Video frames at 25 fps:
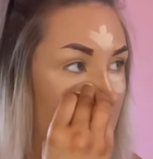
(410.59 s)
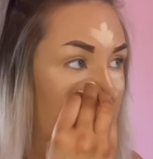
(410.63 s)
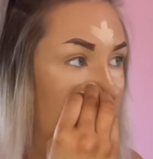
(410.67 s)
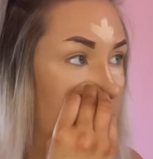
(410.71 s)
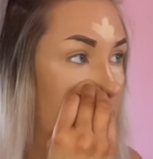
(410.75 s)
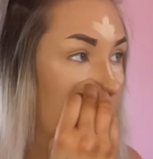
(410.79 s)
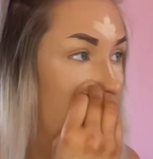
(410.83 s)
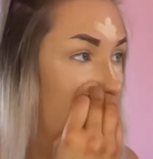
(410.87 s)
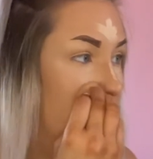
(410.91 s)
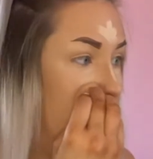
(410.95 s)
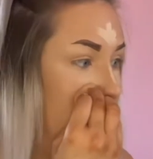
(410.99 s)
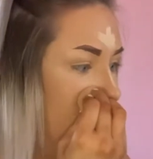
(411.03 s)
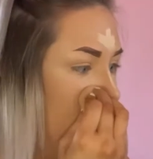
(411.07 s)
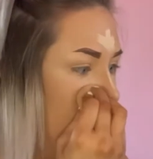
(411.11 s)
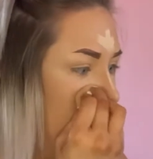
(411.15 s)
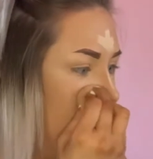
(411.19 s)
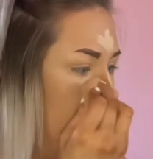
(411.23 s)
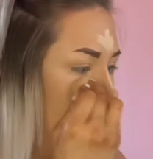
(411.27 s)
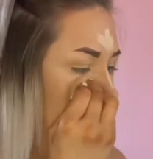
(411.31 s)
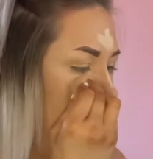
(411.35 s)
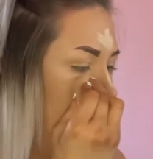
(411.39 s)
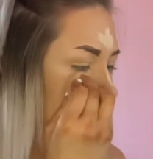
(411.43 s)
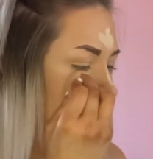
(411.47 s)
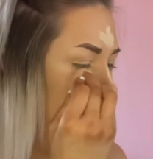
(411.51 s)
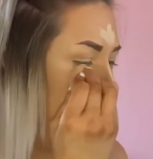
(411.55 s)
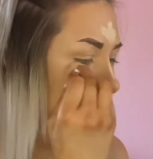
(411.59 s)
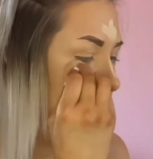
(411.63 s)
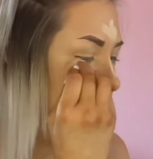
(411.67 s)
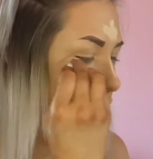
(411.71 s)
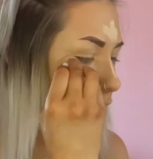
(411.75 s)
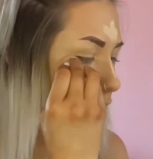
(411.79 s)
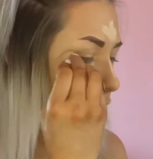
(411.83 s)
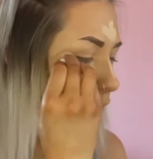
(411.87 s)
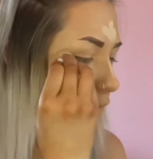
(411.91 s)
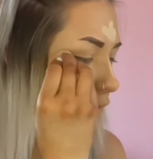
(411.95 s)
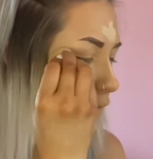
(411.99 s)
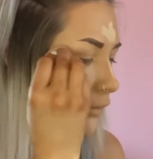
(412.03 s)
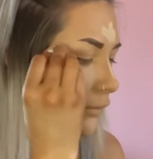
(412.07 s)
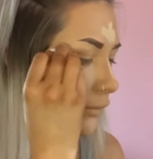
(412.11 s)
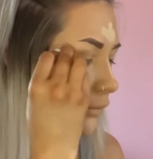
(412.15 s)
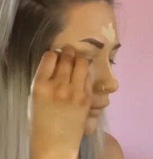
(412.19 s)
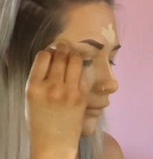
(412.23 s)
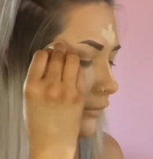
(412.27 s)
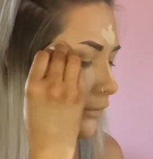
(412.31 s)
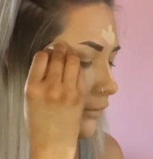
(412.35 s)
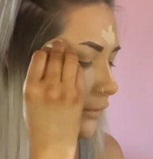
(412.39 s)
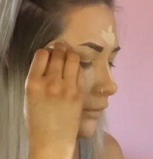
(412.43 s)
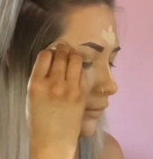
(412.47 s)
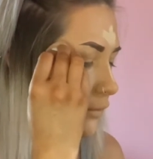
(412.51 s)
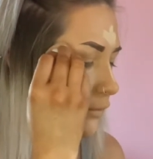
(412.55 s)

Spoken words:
Maybe it's because mine is actually really old.